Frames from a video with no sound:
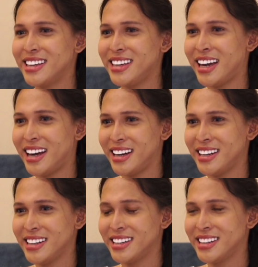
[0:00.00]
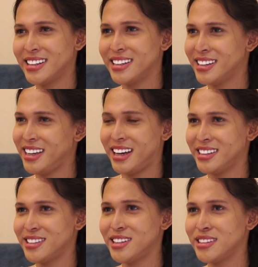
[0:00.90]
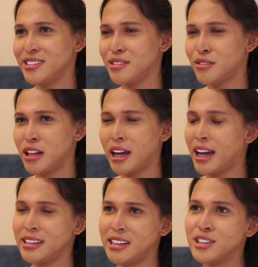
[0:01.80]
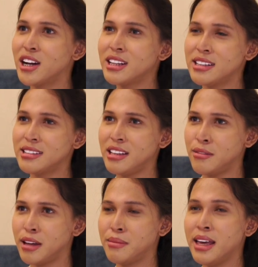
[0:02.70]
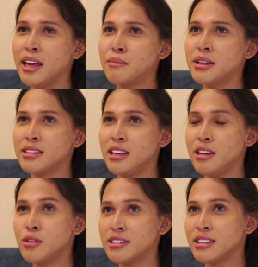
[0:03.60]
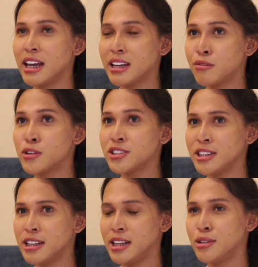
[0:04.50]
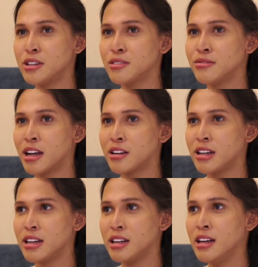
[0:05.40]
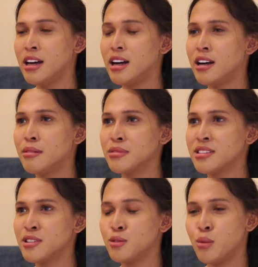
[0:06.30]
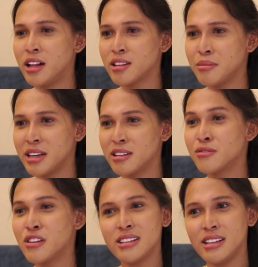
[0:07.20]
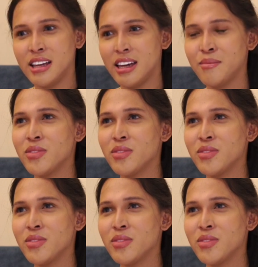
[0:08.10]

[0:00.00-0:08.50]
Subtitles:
Yeah, it's not deceitful. I did not deceive him, but he was like, fortunately, he was very still welcoming and friendly.